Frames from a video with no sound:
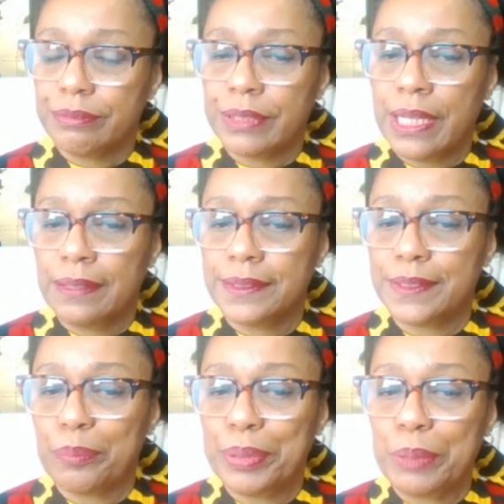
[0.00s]
Now,
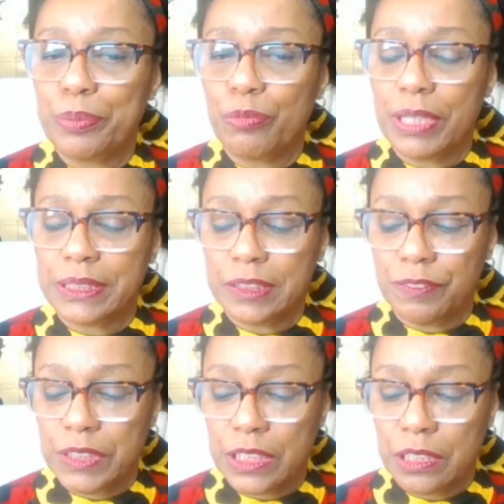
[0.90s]
some people watched the
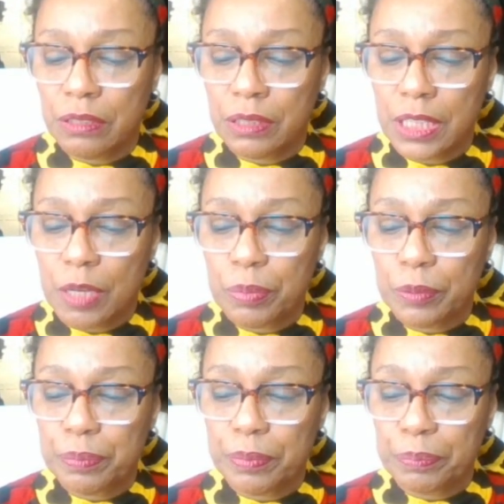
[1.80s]
video. A
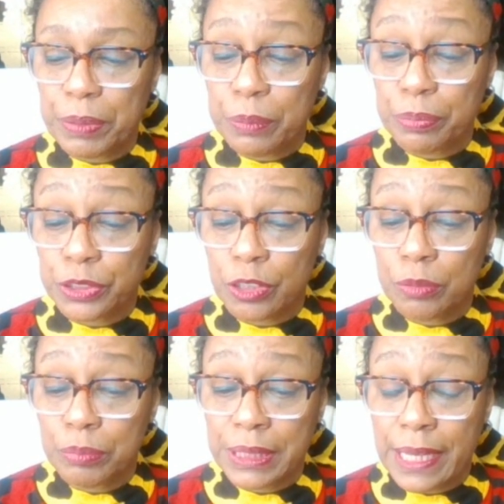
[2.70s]
couple people
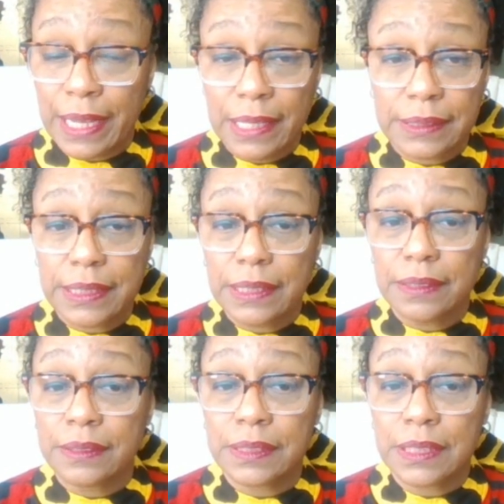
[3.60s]
told me they had
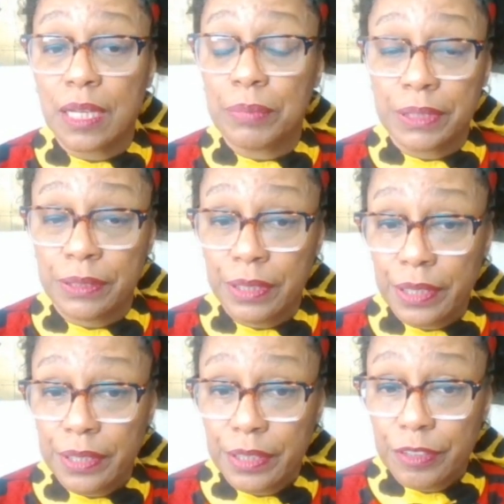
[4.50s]
tears coming
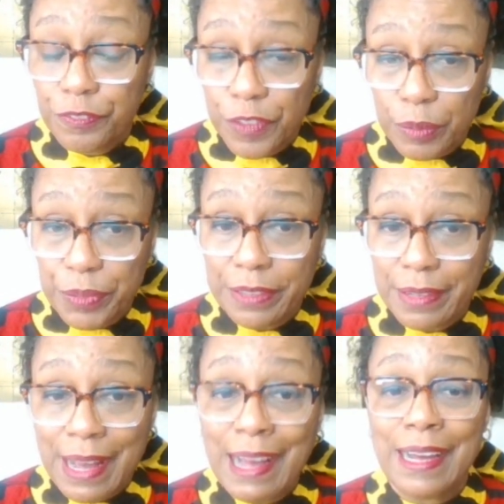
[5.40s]
from
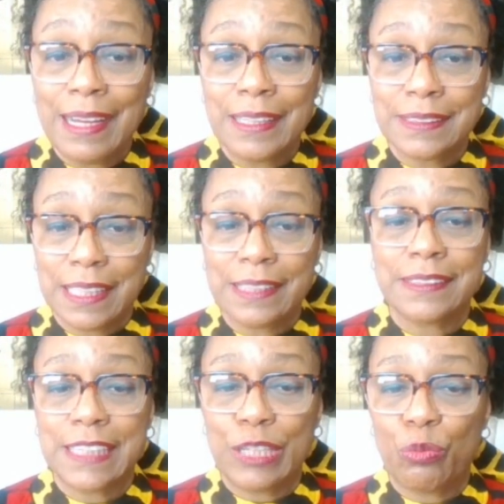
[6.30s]
their eyes
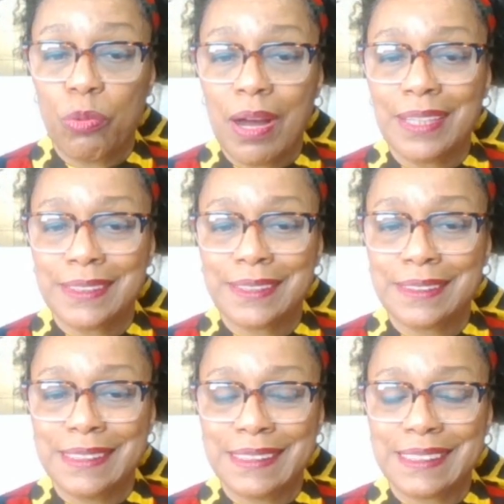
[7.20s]
as they
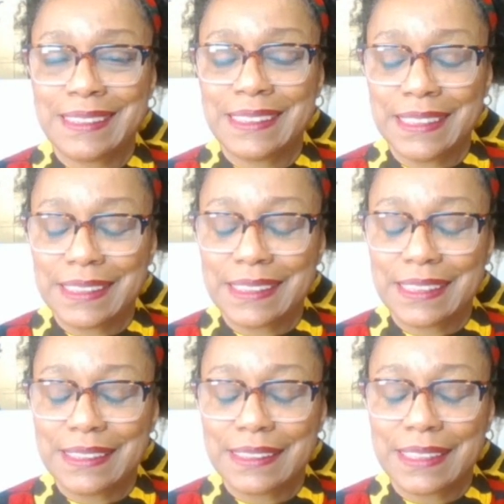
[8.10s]
watched the
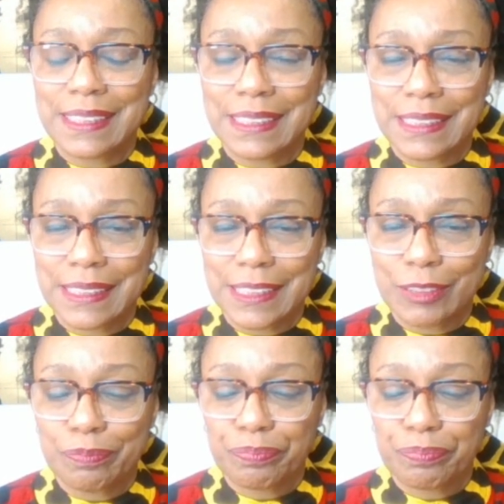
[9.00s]
senseless killing.